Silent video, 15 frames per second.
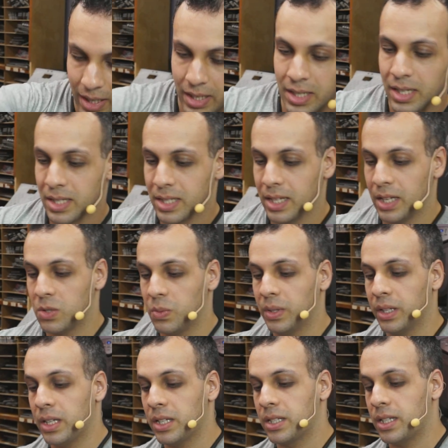And it's one
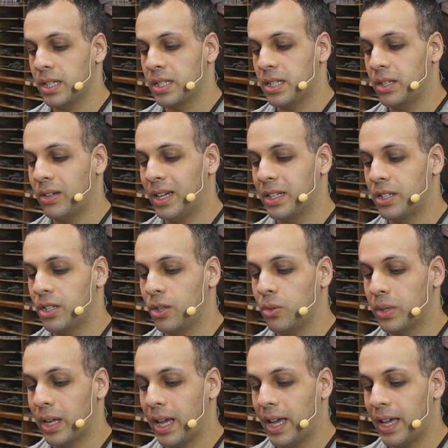of these things, you know, I
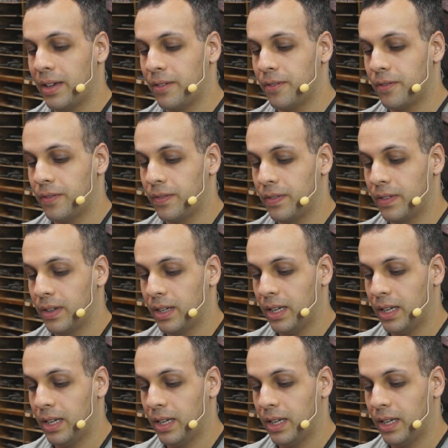don't have...